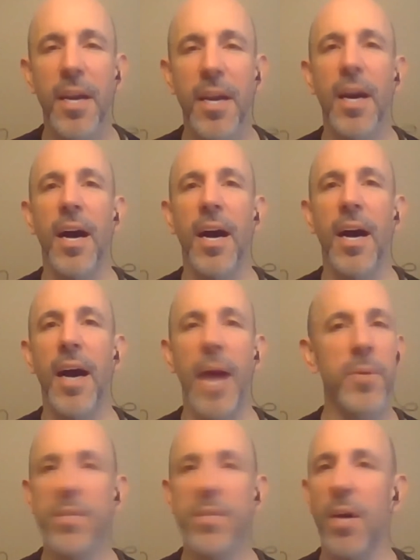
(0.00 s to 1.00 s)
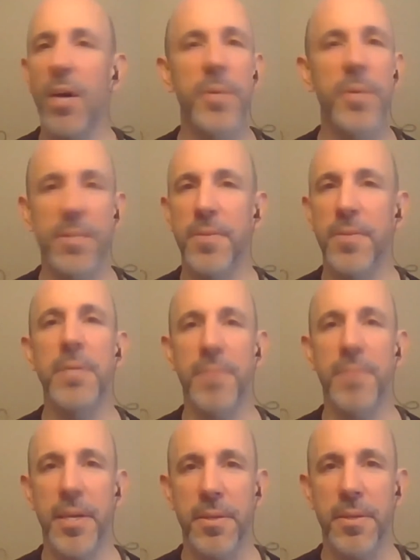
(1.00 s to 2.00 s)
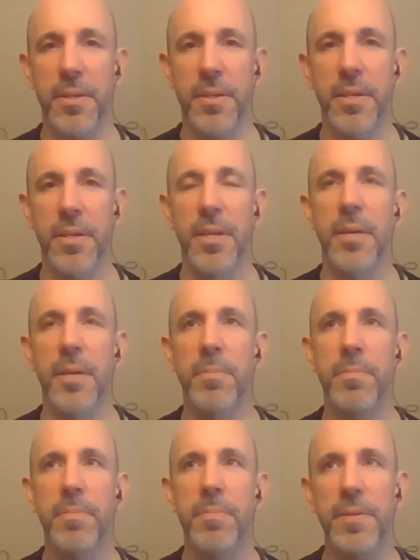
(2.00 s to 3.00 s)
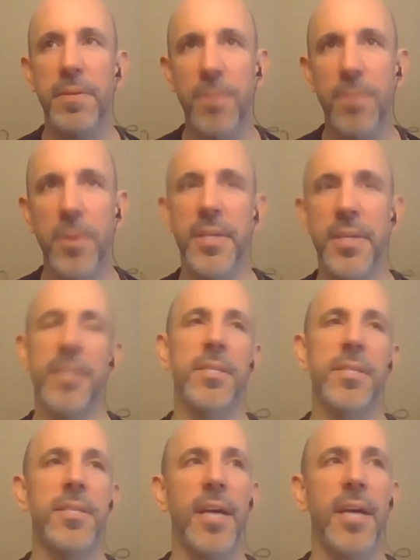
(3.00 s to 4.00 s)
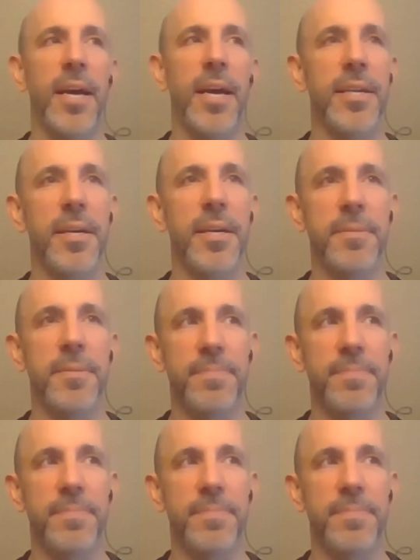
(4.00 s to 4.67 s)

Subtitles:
I wasn't always a freedom fighter. Before this, I